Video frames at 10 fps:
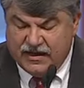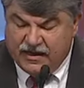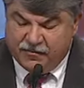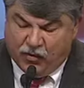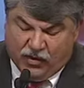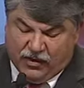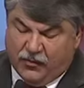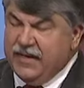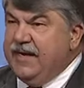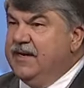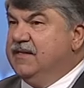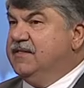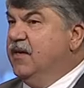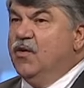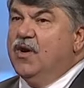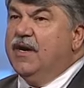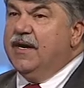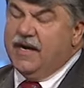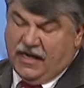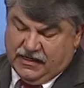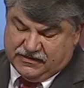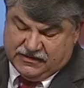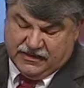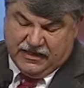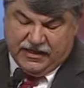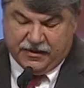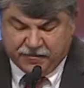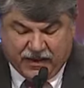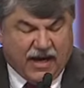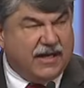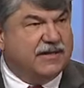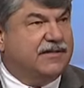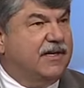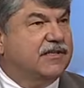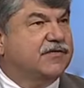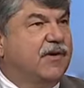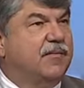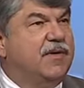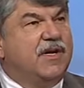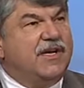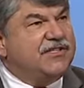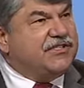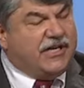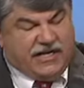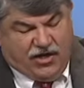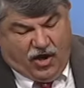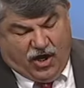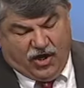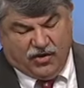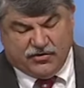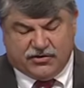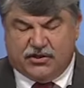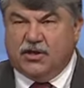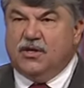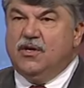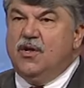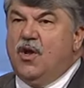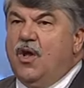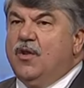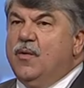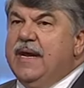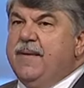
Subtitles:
in more arenas, in organizing and in politics, from city halls to all the way